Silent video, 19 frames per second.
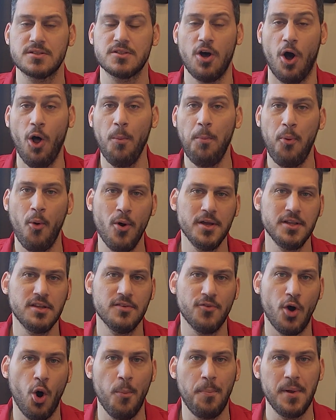The whole point of
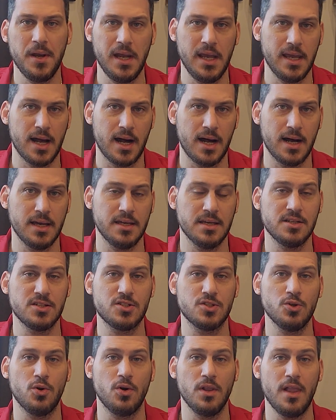OpenAI is
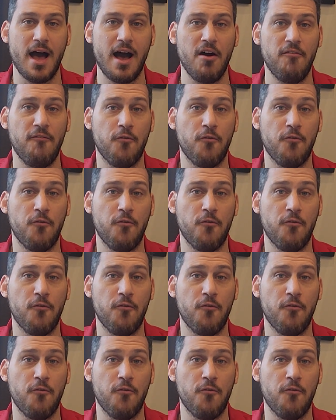to allow